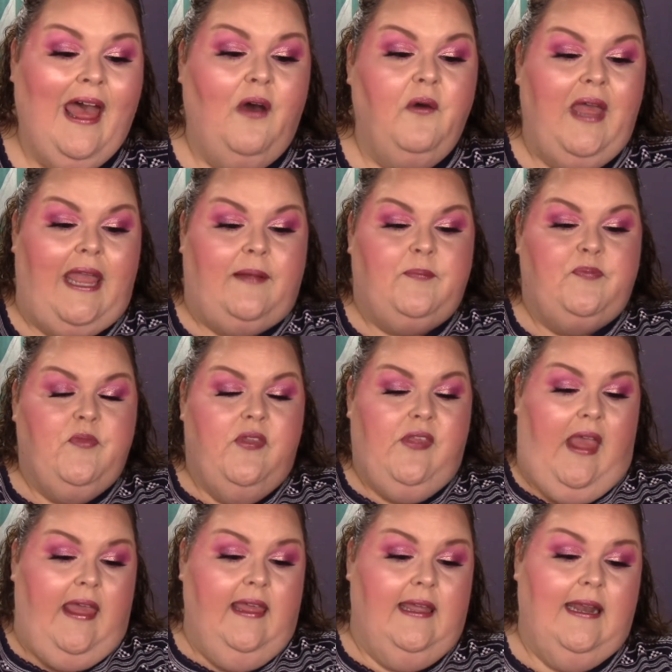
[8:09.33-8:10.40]
Okay,
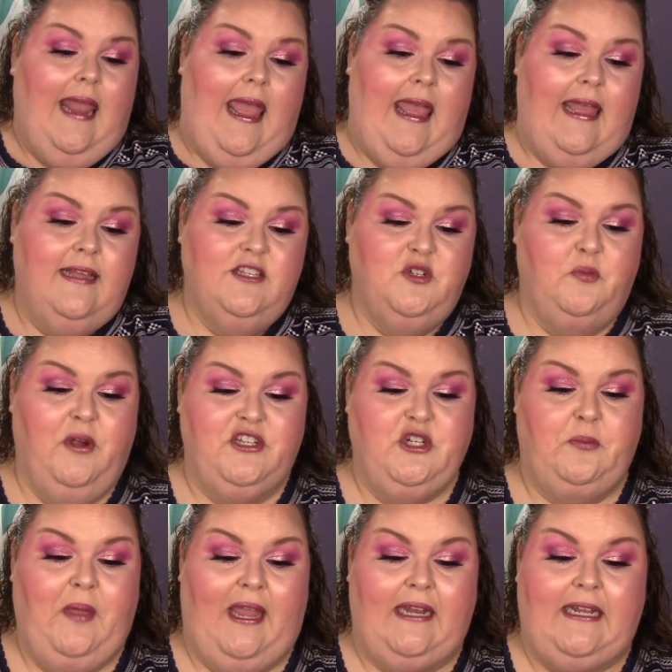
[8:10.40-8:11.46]
say good day to
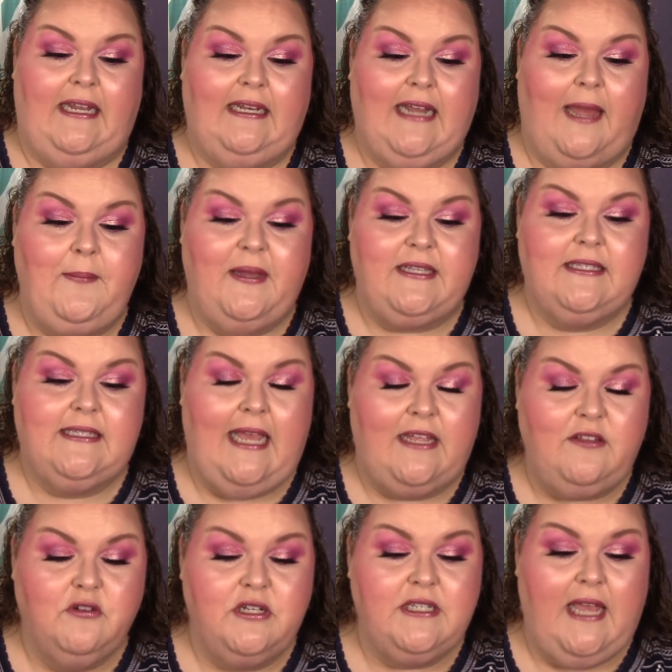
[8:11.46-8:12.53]
Project Painting. I picked
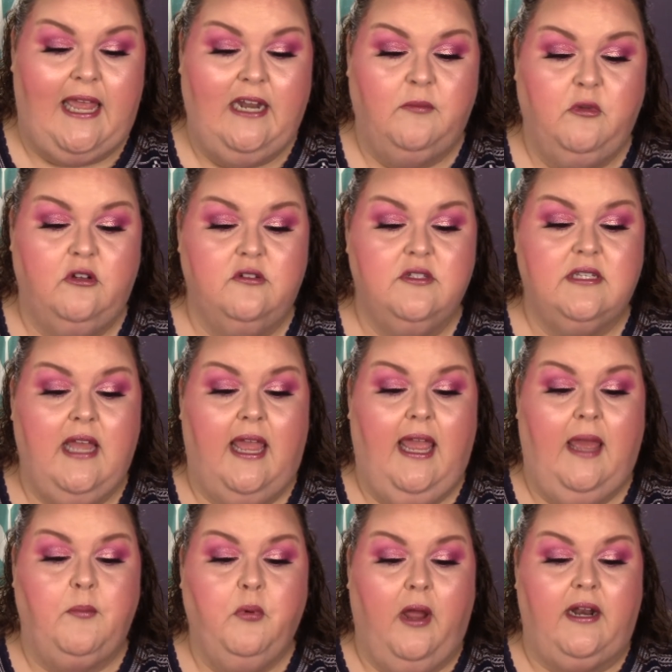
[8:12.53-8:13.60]
Dangerous Animals,
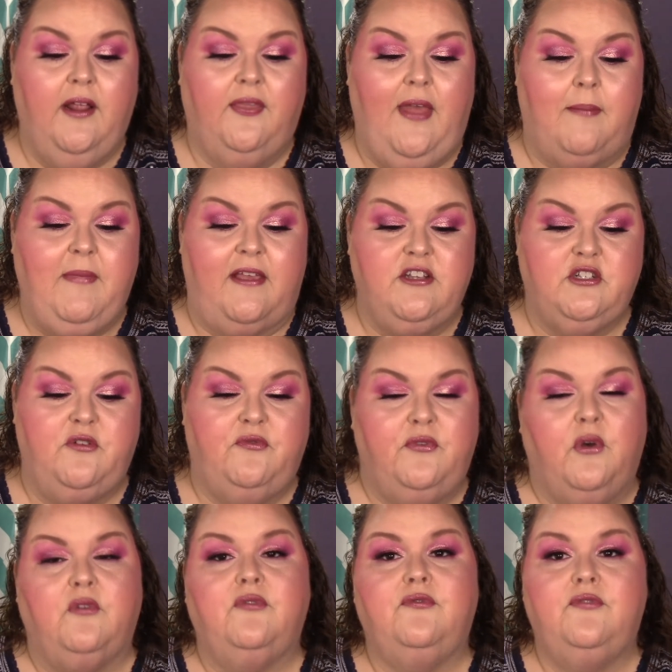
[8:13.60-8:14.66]
a product that makes you
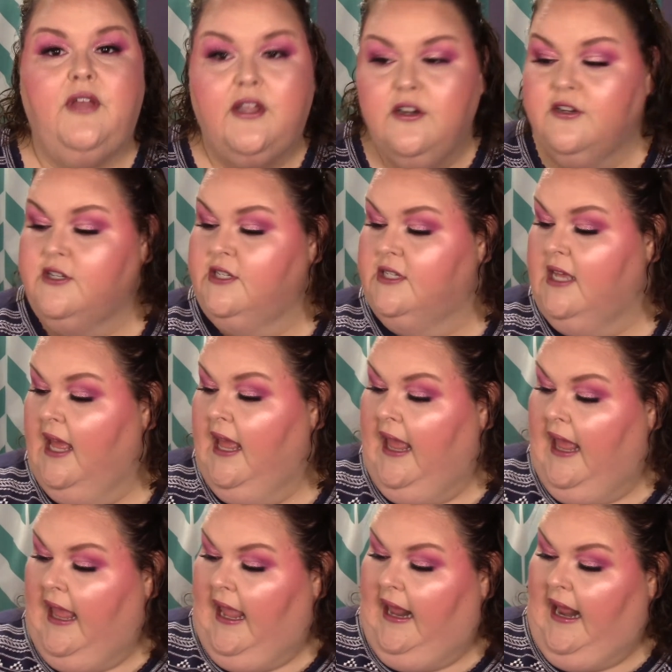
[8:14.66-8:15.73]
feel fierce,
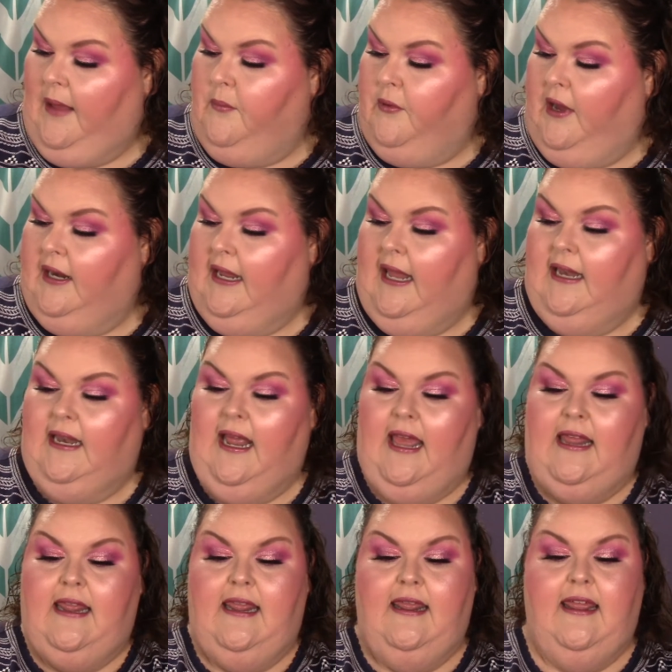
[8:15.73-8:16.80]
and I brought in
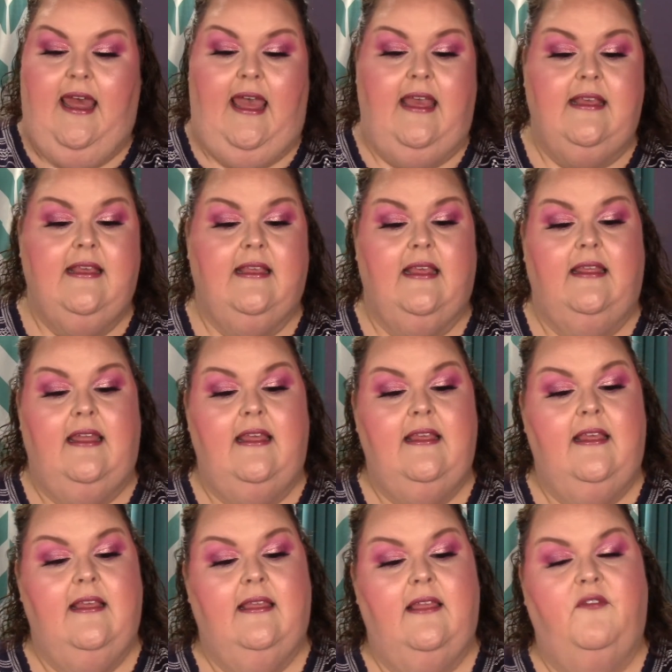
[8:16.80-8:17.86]
this. This
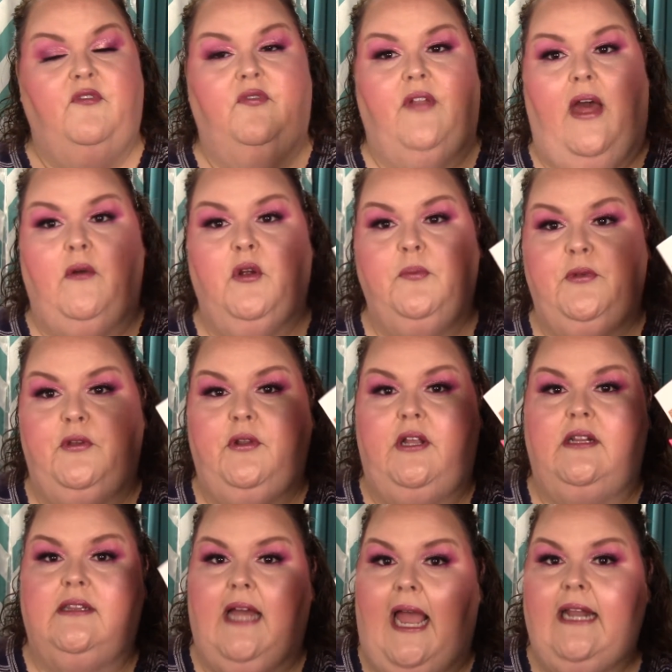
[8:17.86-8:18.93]
is the Flower Beauty
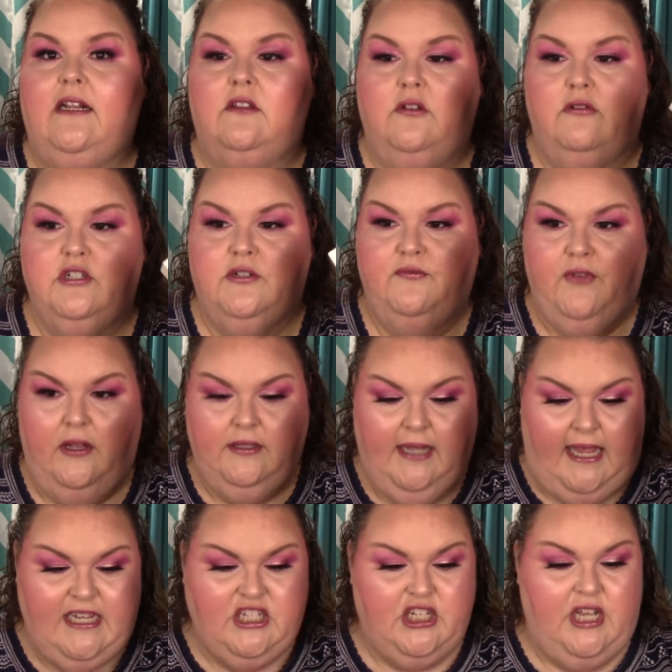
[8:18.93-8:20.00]
Light Illusion
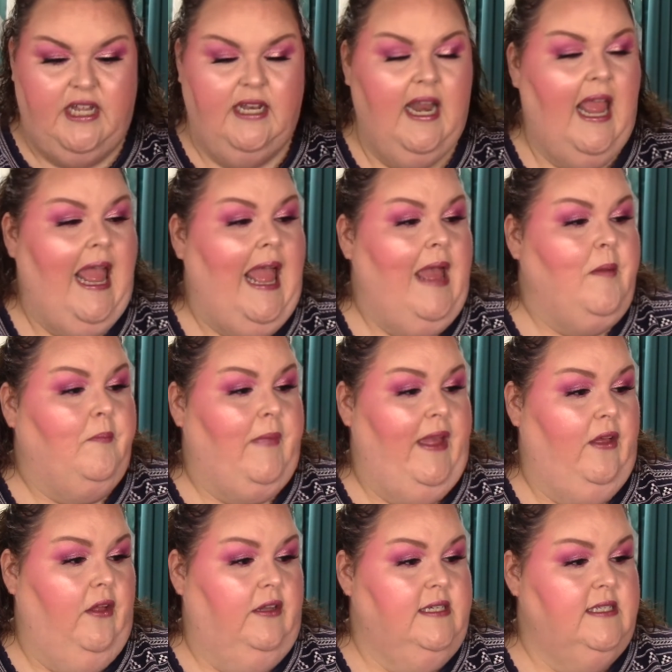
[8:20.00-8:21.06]
Foundation. My
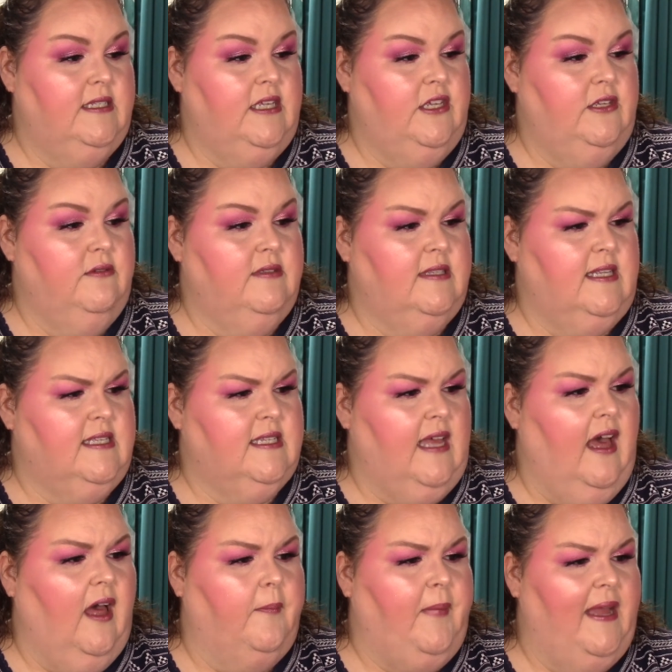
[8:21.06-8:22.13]
goal is to use this
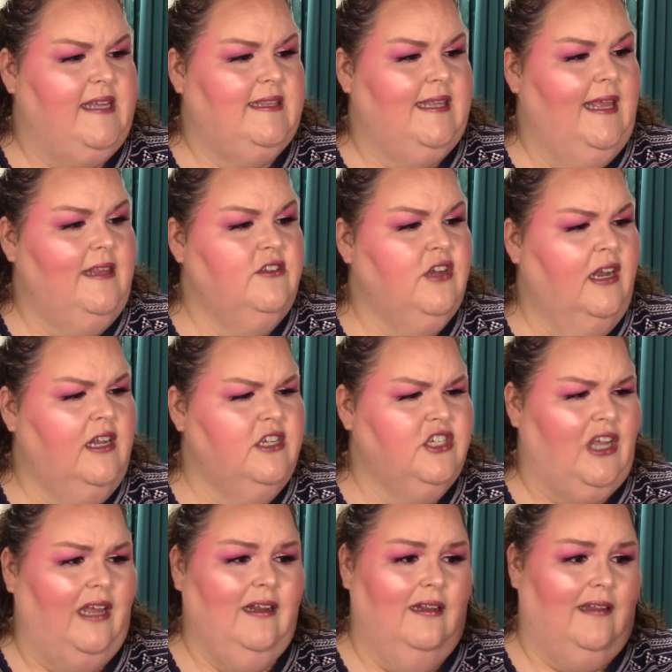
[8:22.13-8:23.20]
up. I did try to
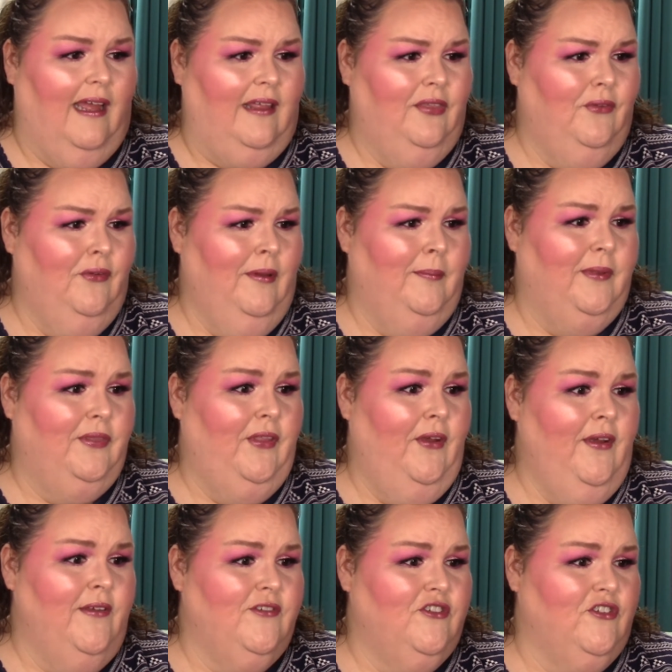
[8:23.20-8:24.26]
shine a light through it, but
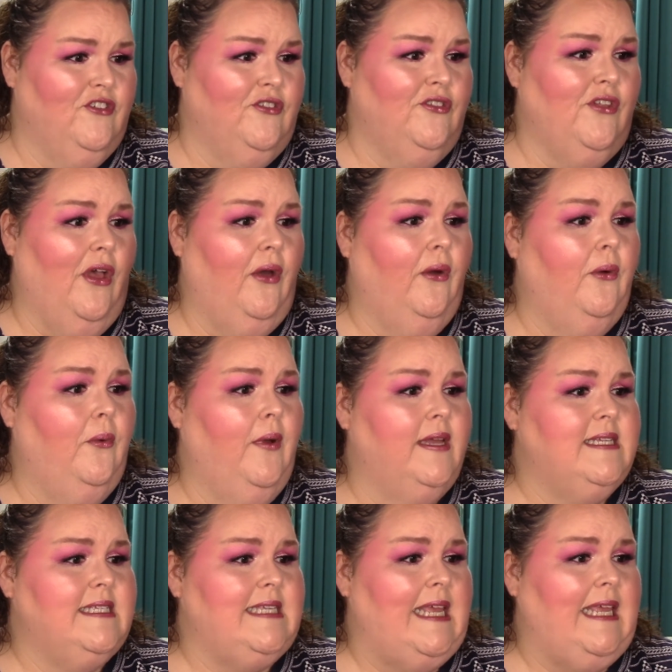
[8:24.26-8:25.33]
there is just no
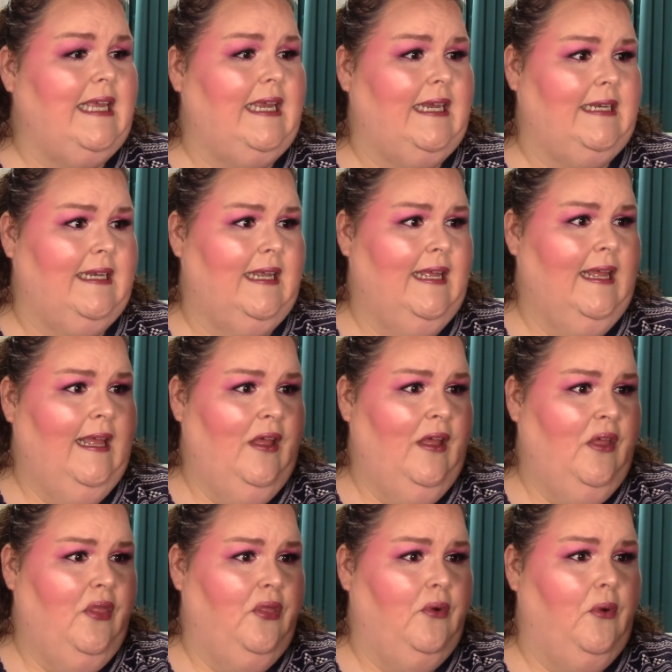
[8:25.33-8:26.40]
seeing
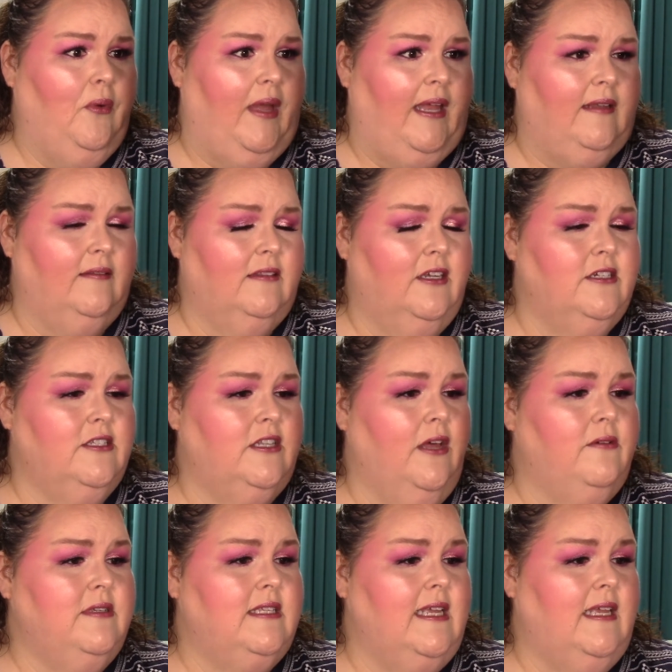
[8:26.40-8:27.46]
through it. There's
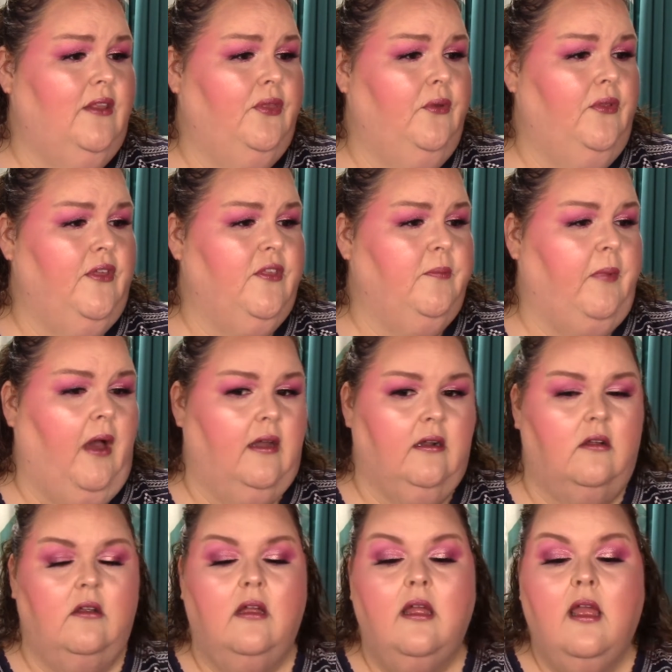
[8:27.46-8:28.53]
no seeing through this
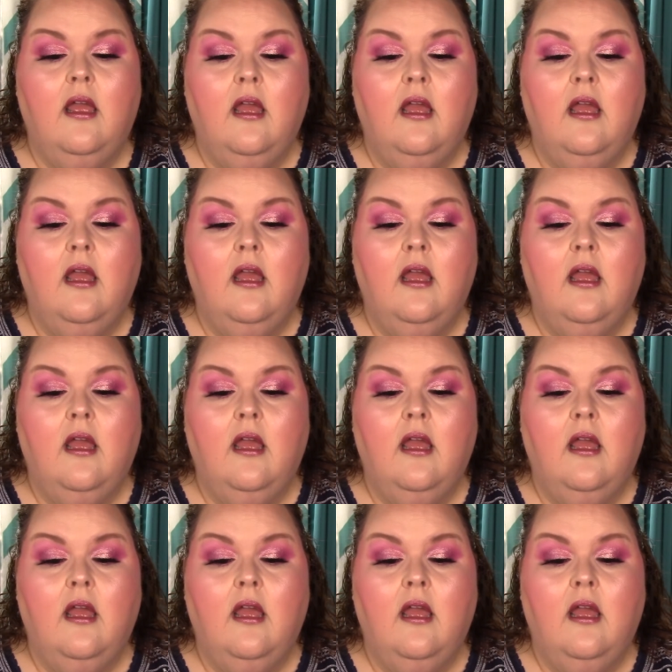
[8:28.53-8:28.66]
bottle.